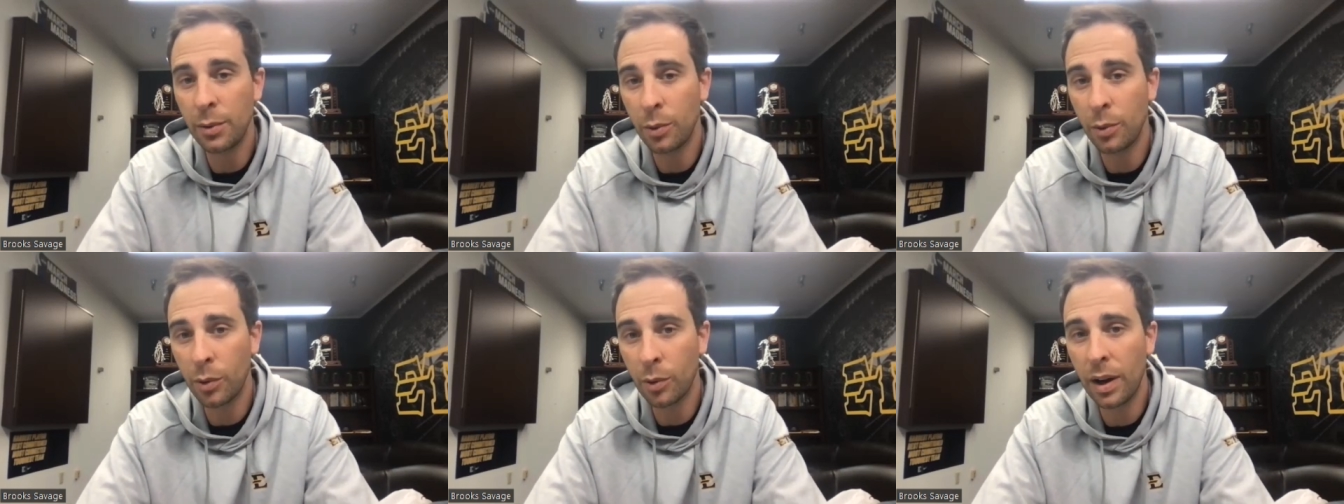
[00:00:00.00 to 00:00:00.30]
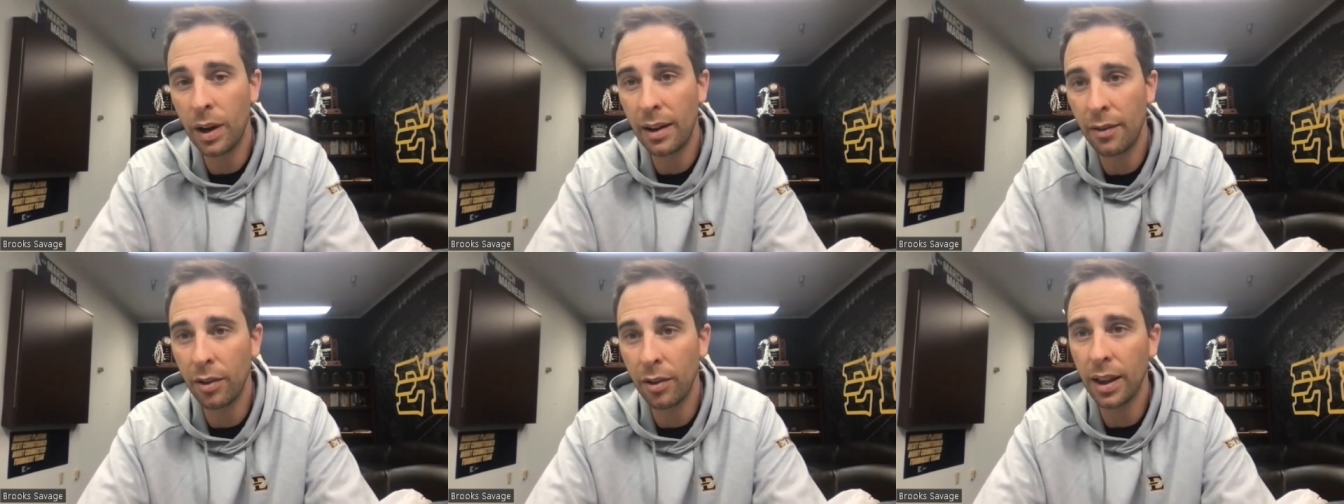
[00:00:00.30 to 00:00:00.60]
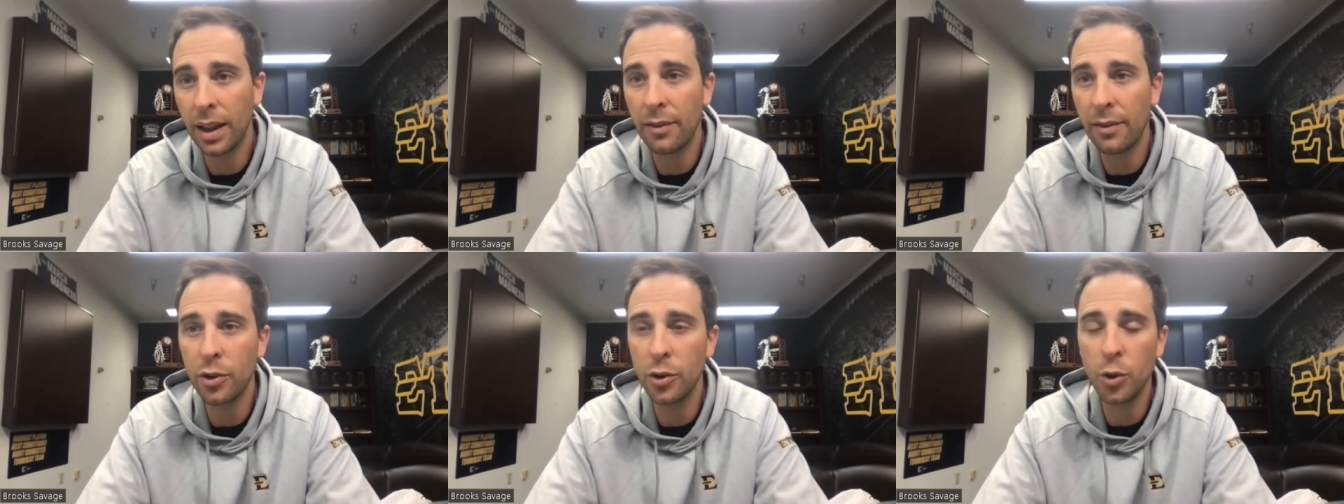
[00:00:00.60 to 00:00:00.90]
We're going to have
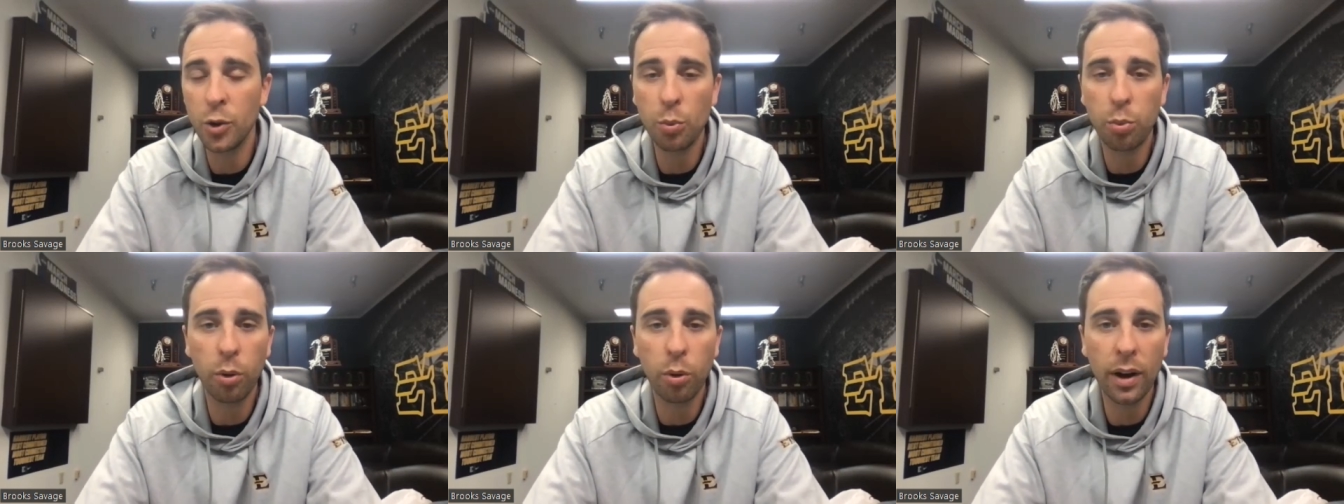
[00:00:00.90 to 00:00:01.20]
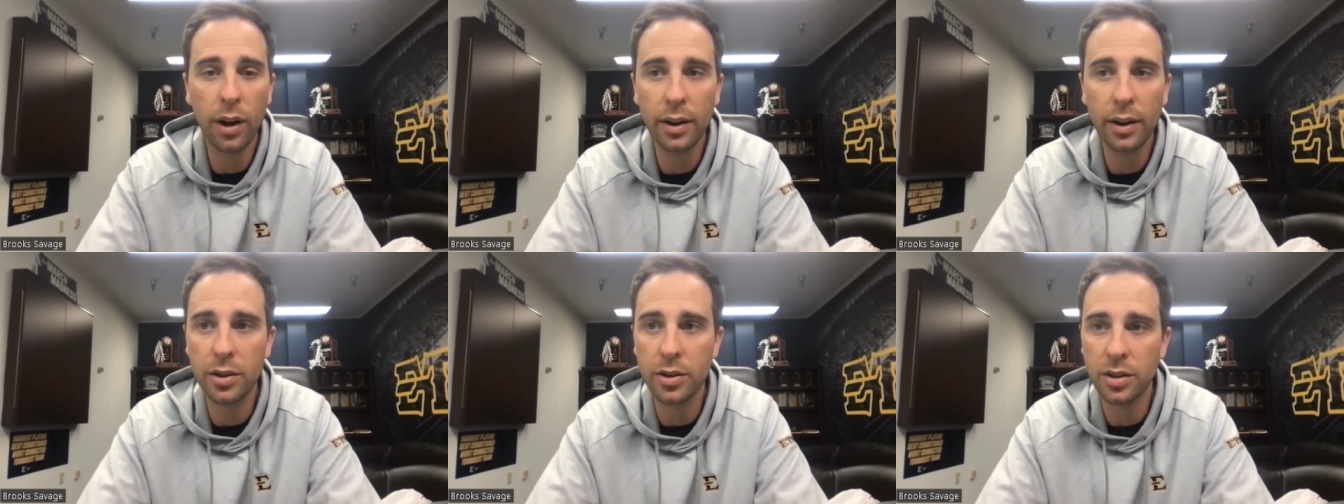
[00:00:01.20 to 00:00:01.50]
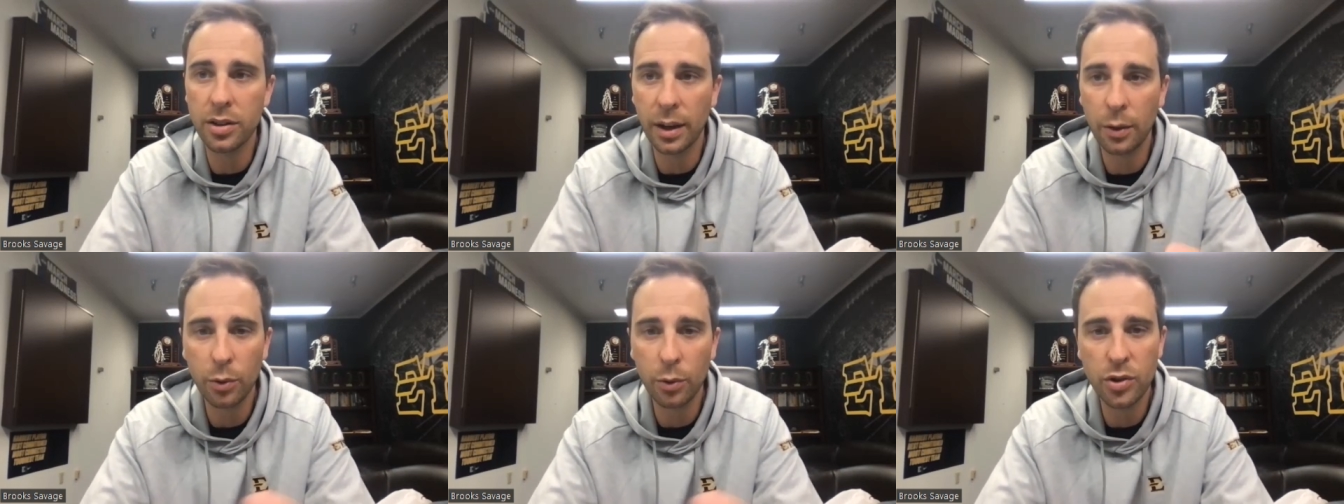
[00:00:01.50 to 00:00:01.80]
11 new
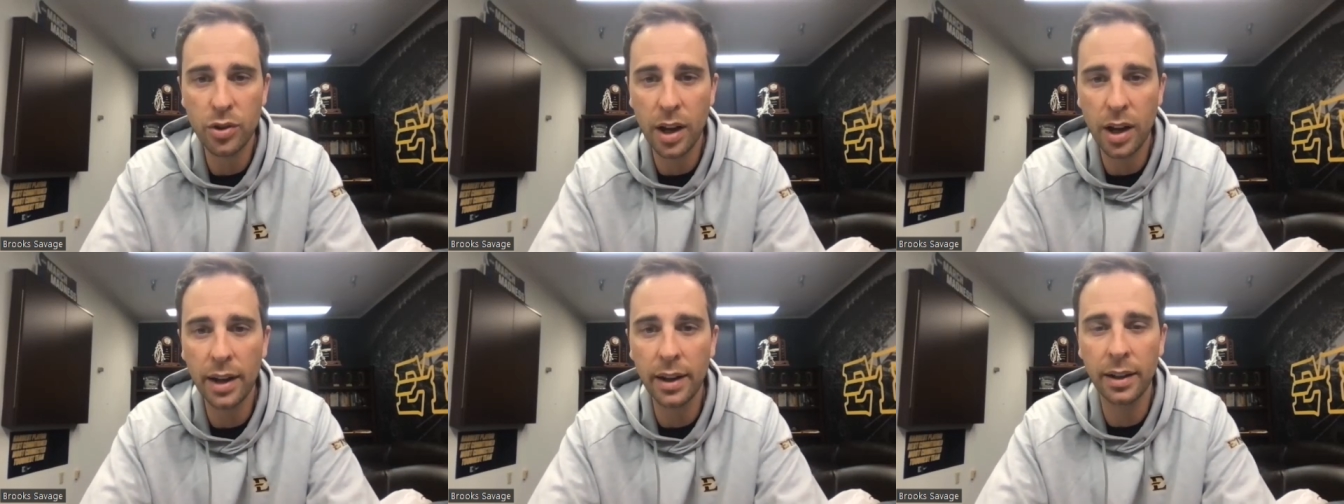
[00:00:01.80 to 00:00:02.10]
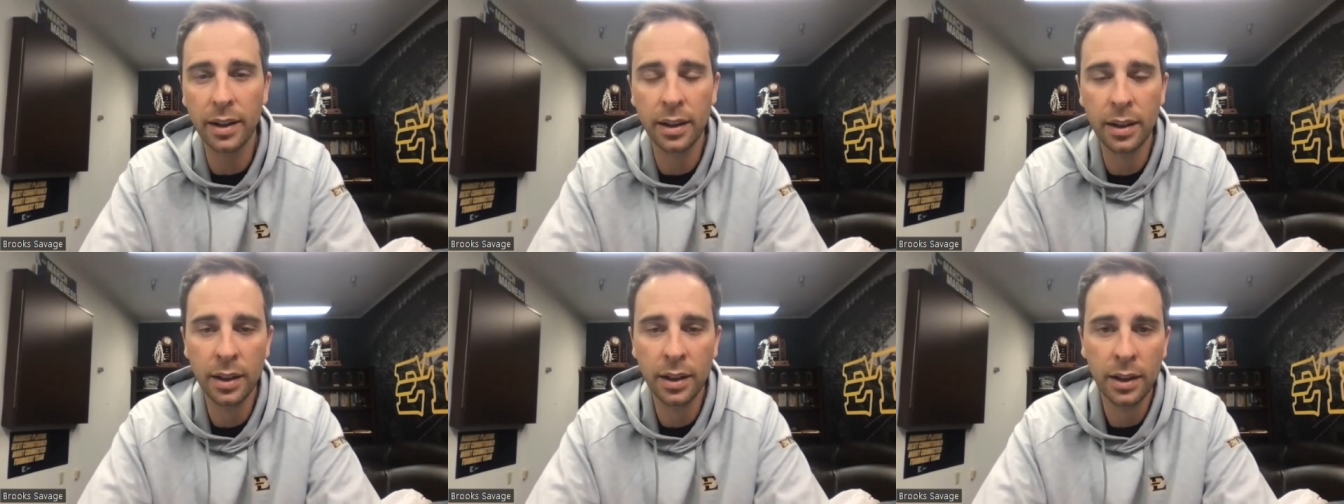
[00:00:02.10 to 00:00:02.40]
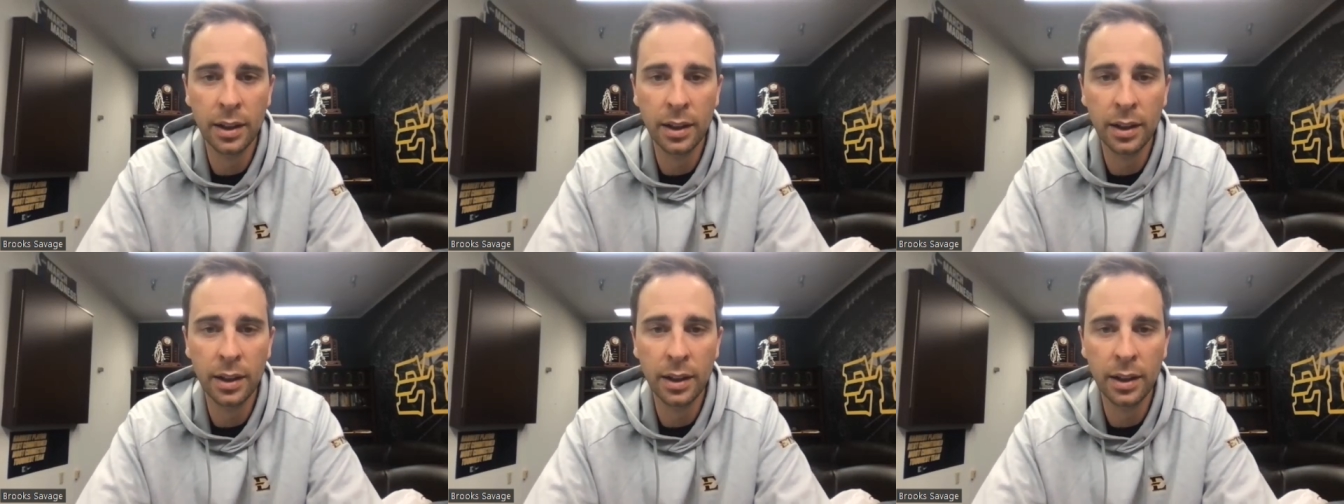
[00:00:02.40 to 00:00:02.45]
players. Like we're trying to